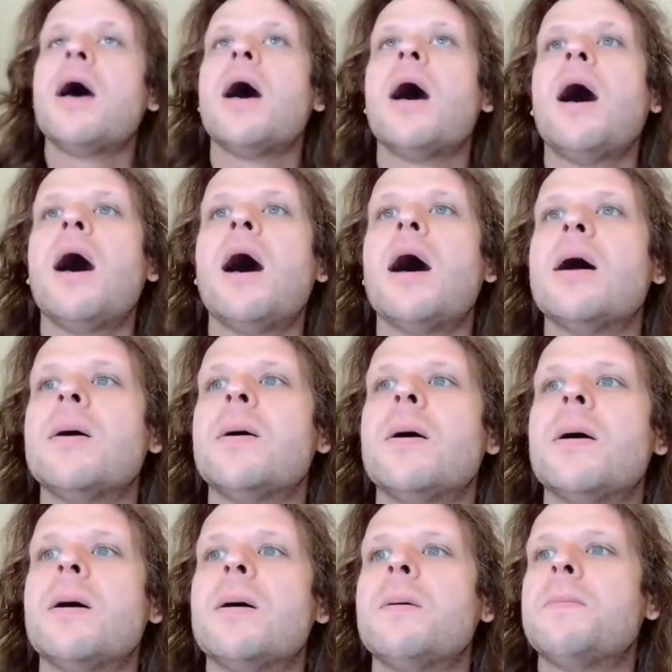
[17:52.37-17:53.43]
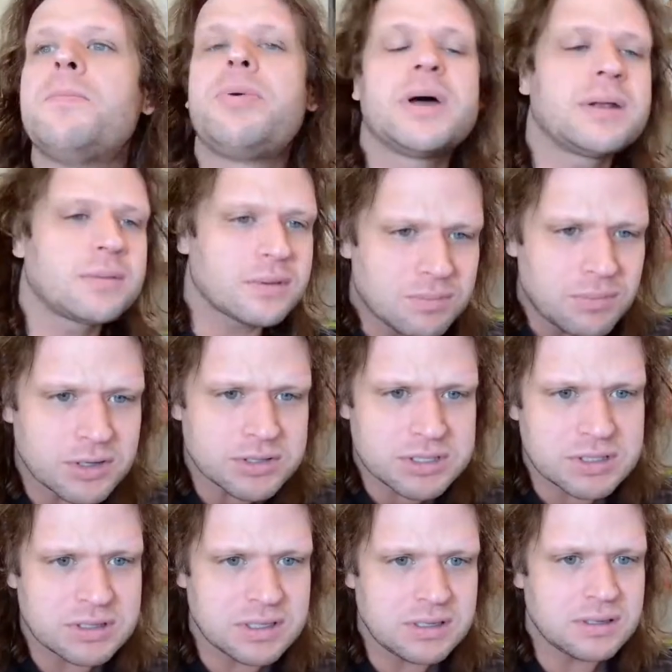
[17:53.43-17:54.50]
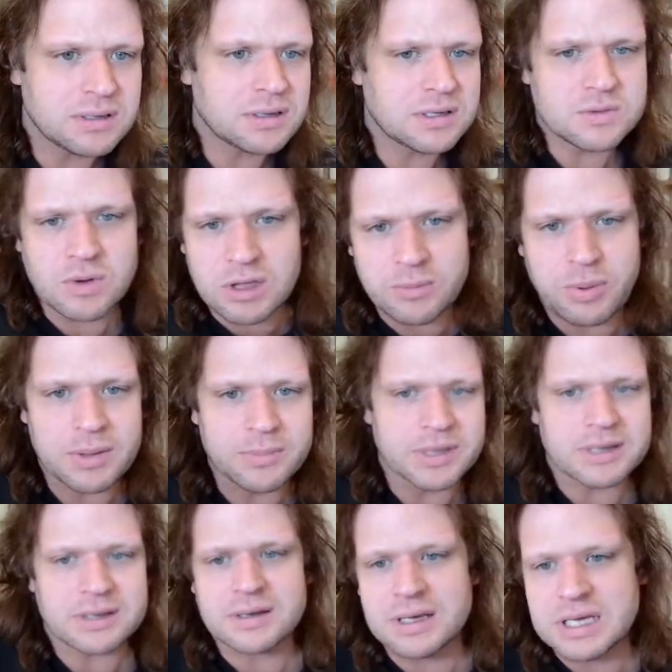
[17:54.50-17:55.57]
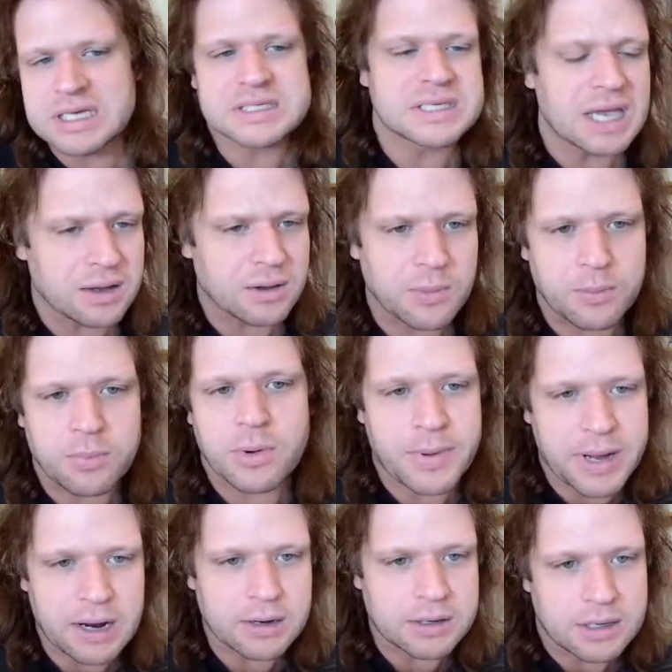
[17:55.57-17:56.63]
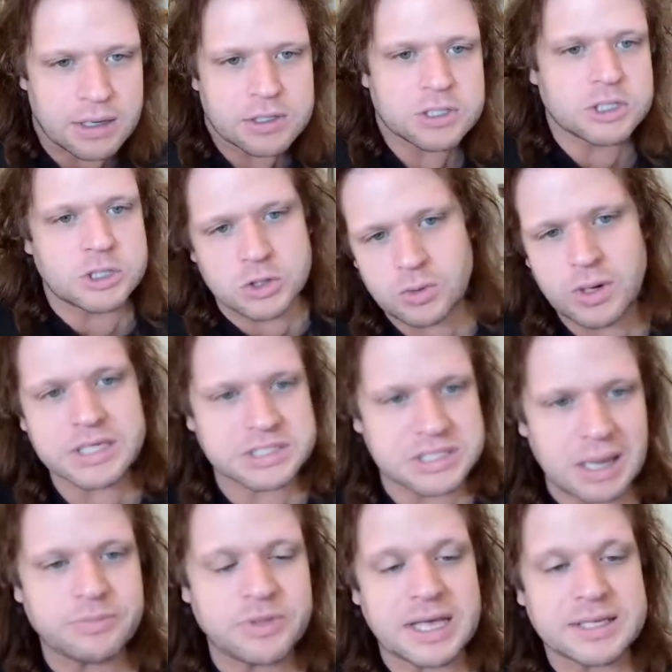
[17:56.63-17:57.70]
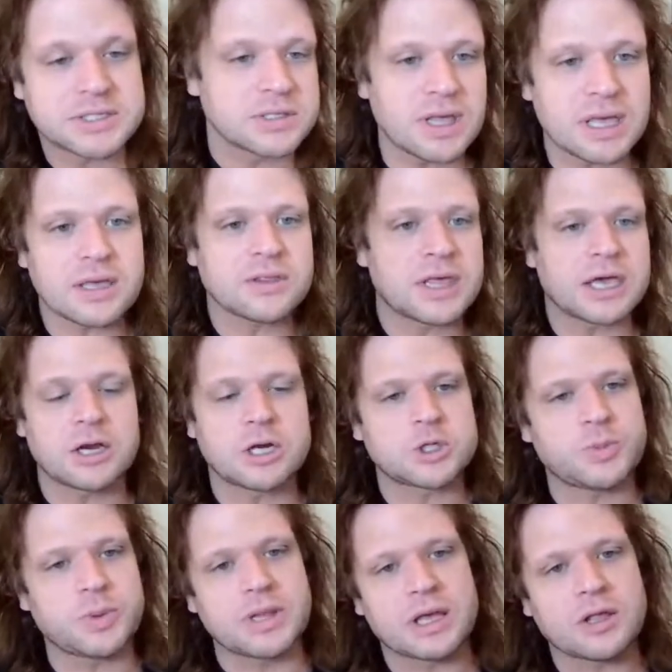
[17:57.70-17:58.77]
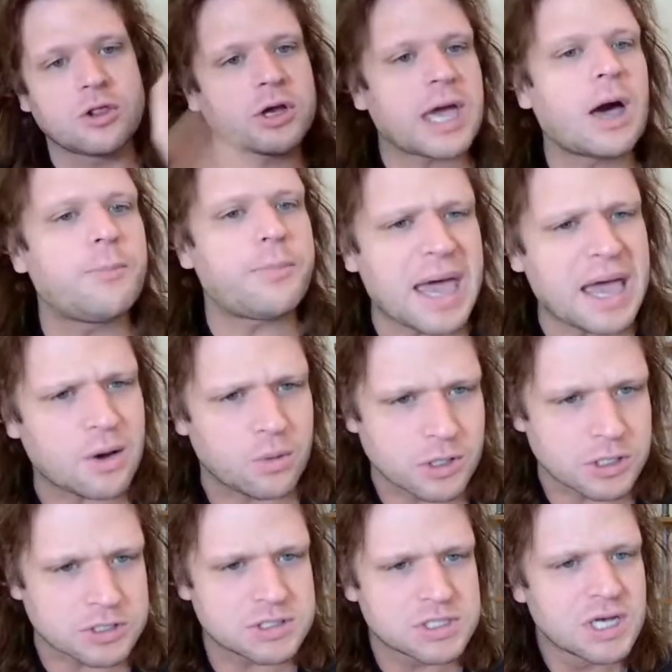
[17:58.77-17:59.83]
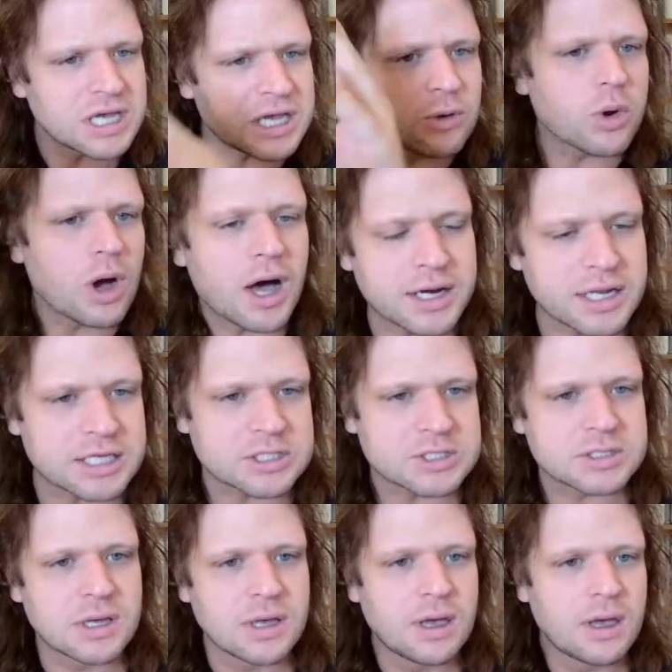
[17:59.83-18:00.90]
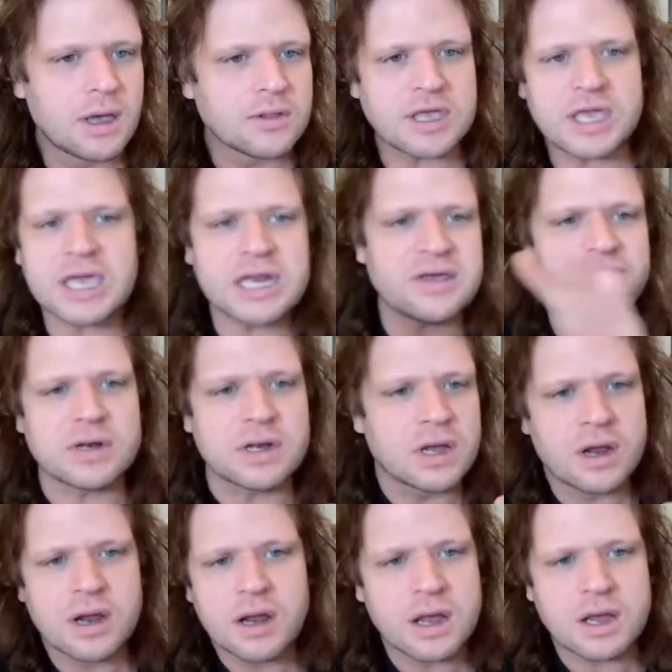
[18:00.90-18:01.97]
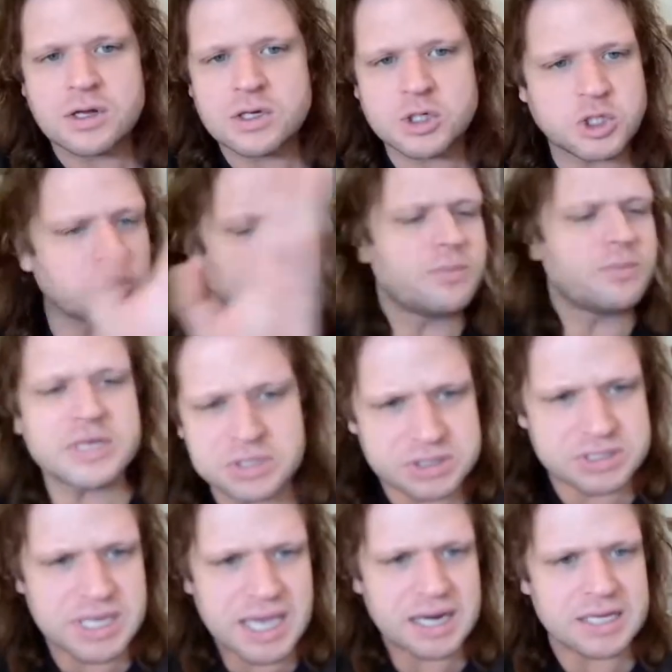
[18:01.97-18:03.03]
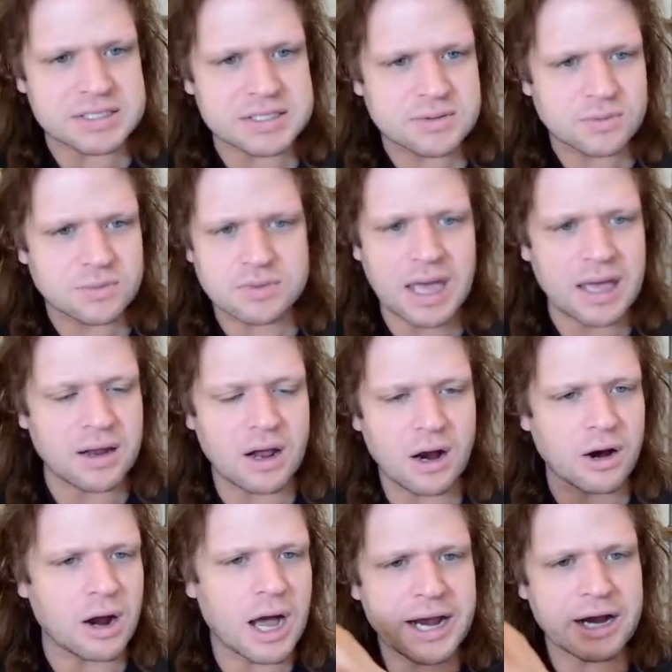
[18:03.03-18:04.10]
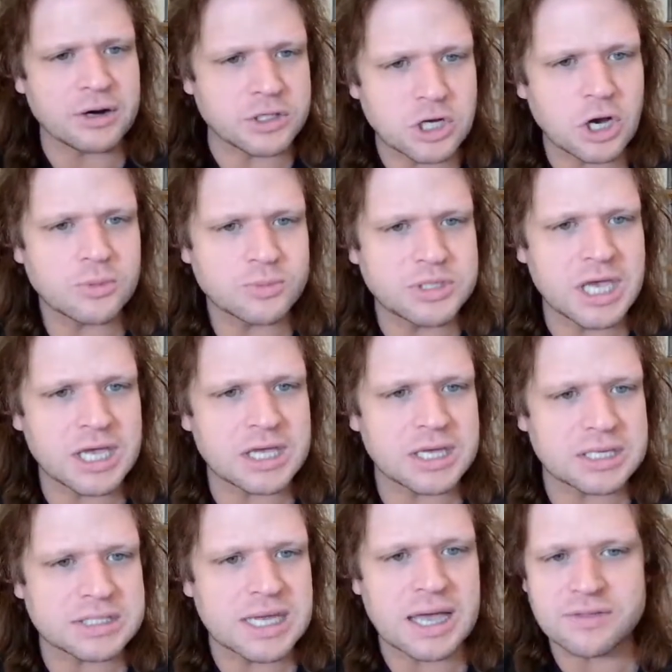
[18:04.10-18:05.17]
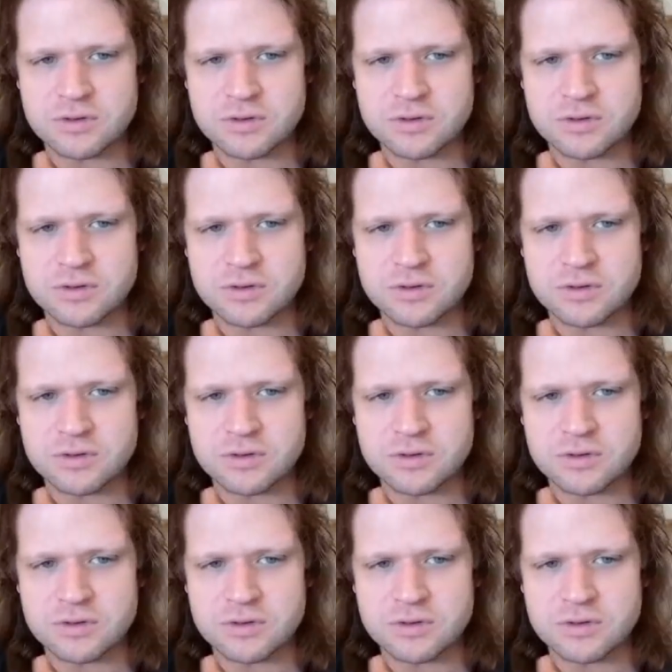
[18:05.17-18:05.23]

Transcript: But most of the Israeli public is not prepared to accept that. So they could have just been like, look how backwards Iran is. They can't even shoot missiles at us without our Iron Dome taking it down.